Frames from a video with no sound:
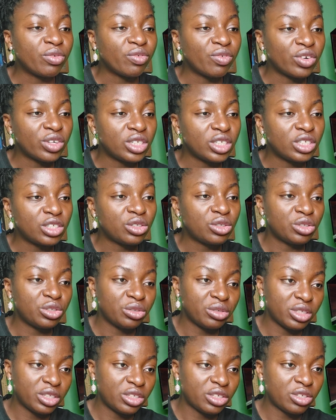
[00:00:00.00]
furnished to the
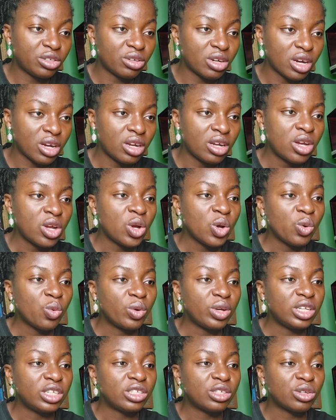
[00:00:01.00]
registrar
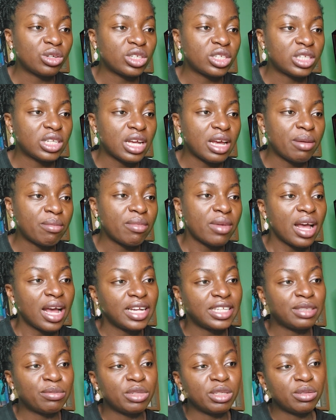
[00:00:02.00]
within such time
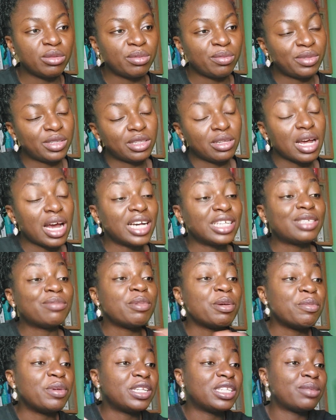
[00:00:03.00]
as
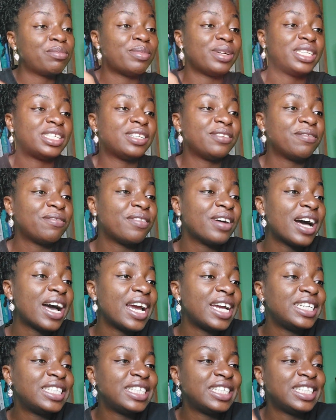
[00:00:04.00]
may be
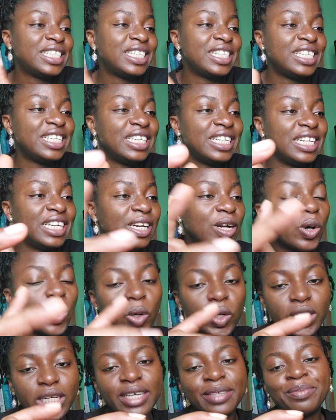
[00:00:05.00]
specified in the
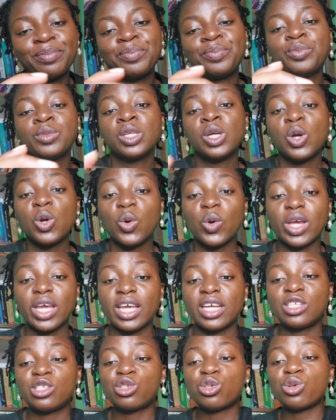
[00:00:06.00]
order.
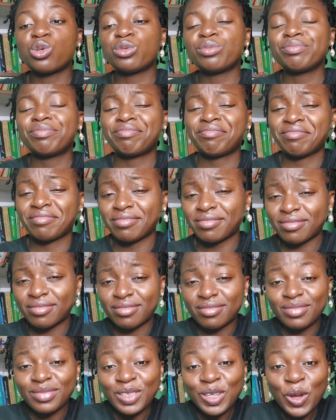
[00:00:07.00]
Okay, so
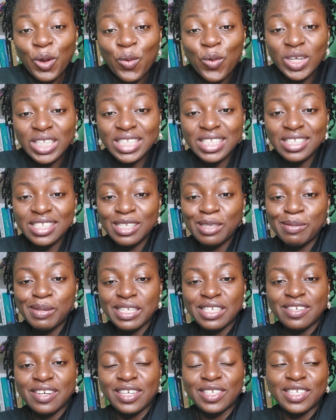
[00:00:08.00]
what is this
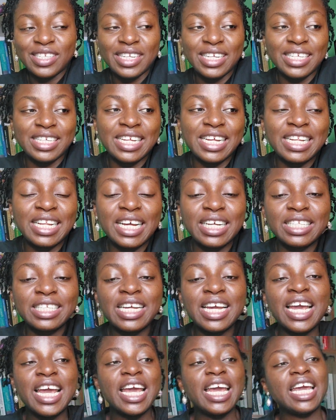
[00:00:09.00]
list trying to say? It's saying that
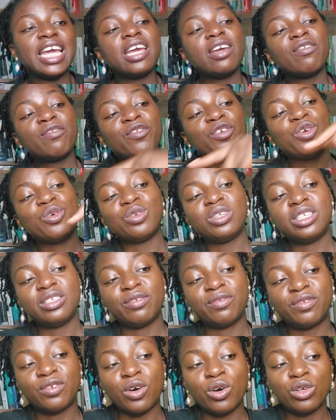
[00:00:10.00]
if you
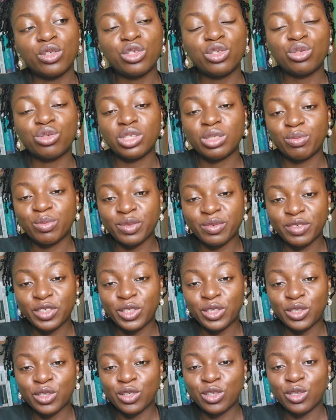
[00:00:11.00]
default to the
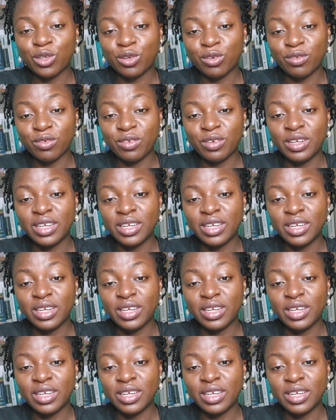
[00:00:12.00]
provisions of